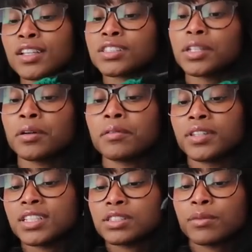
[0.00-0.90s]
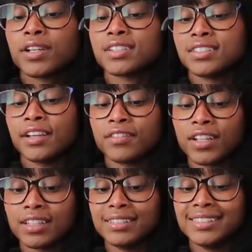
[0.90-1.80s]
So this one is
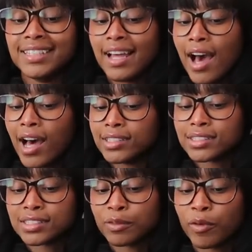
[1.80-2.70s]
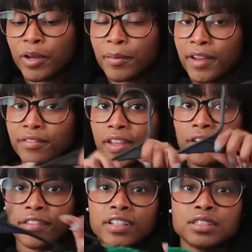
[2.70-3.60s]
definitely not one of my
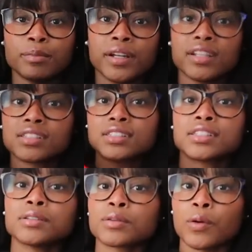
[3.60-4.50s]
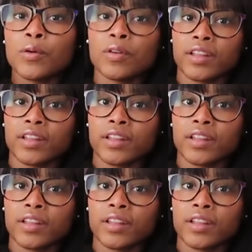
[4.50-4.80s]
favorites, but it's still cool.